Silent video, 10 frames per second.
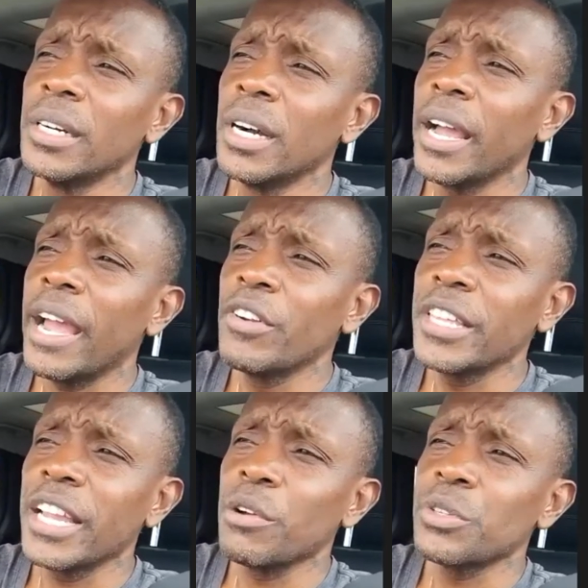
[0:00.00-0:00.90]
everything
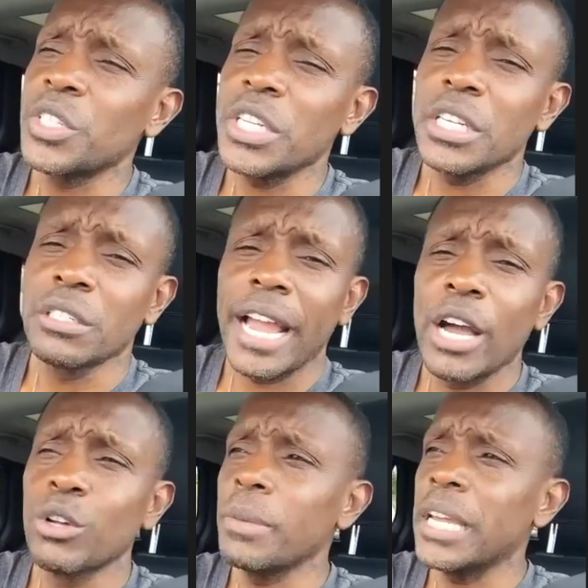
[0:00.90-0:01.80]
I was seeing around
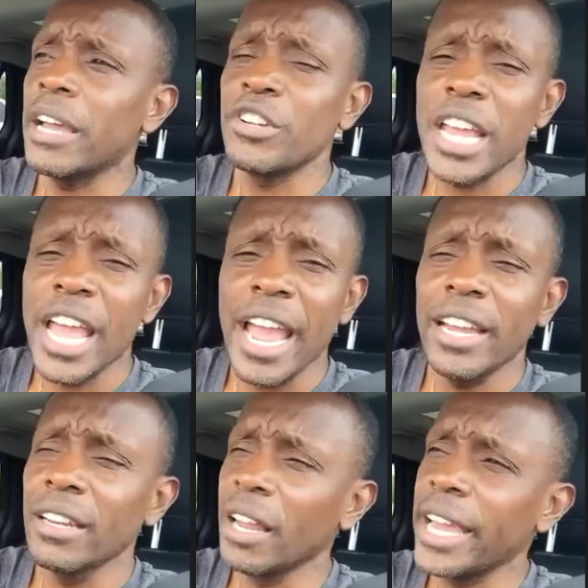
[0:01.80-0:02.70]
me every day,
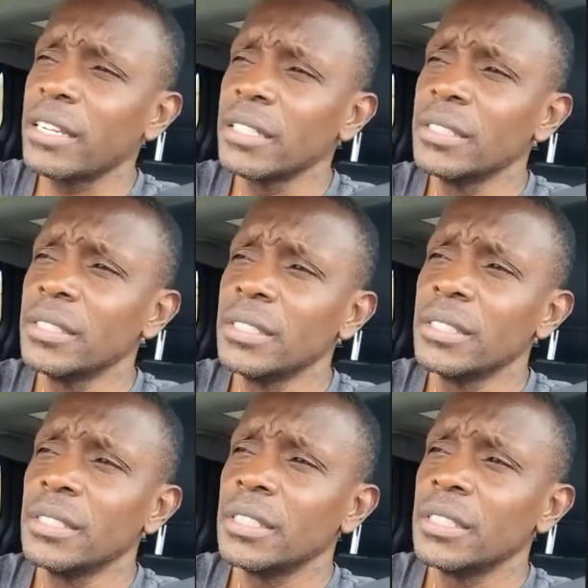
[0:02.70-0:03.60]
like
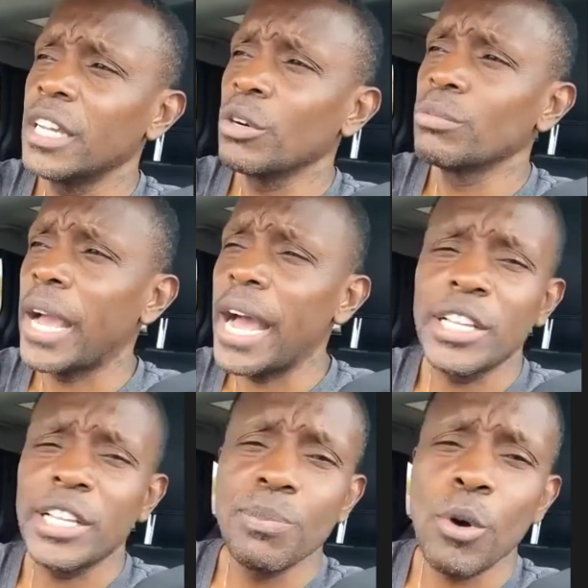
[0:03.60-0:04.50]
you know,
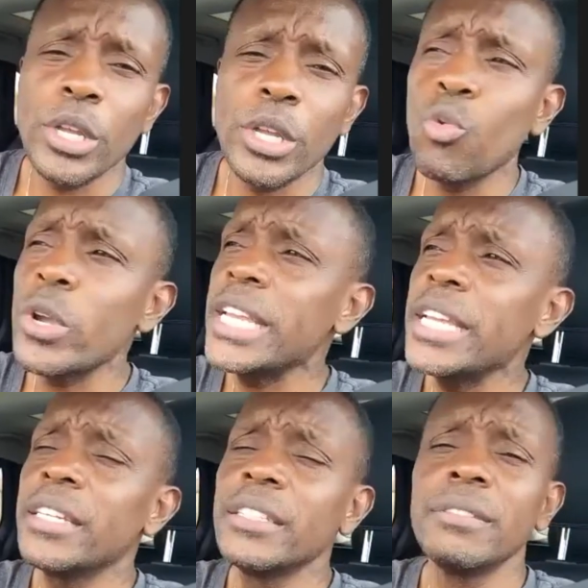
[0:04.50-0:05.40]
guys smoking
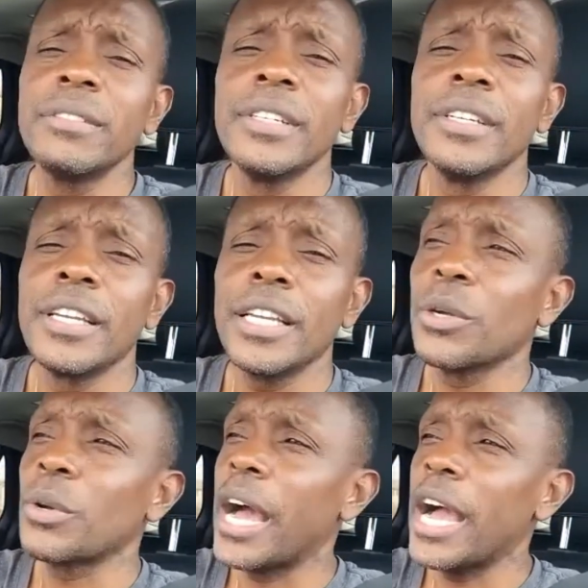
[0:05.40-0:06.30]
weed and you
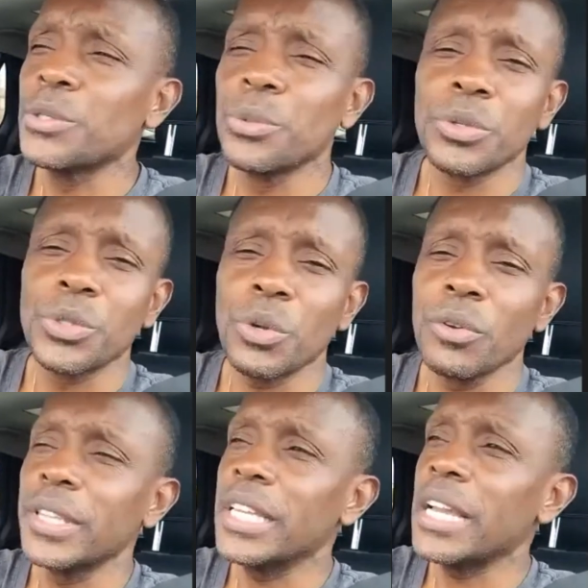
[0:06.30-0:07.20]
know, guys who were sort
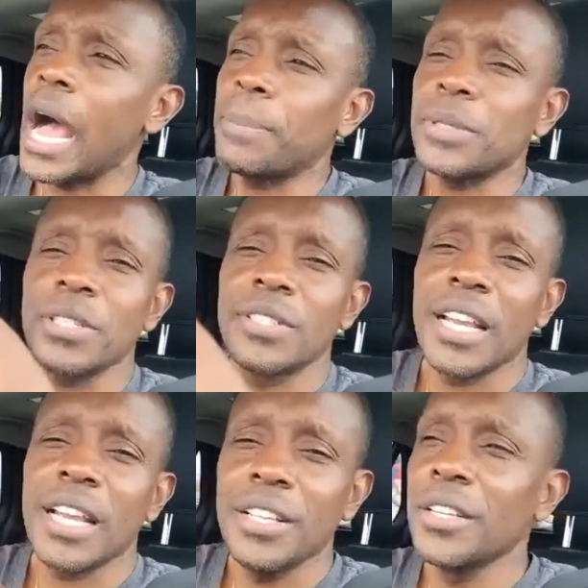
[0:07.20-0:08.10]
of on the opposite
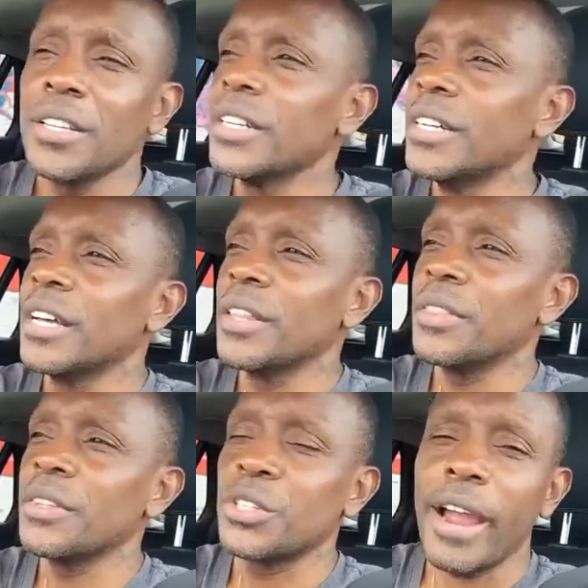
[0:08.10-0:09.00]
side of the,
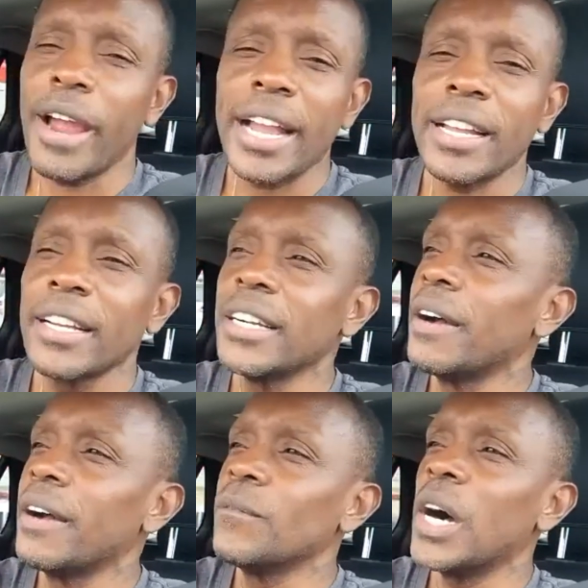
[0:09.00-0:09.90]
the track.
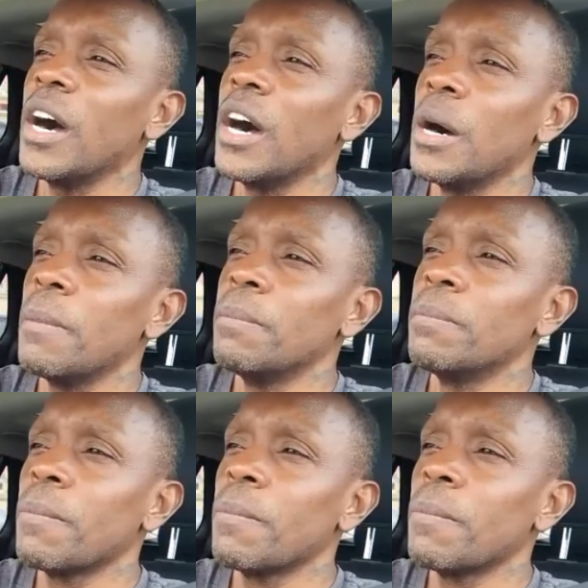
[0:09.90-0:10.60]
Um,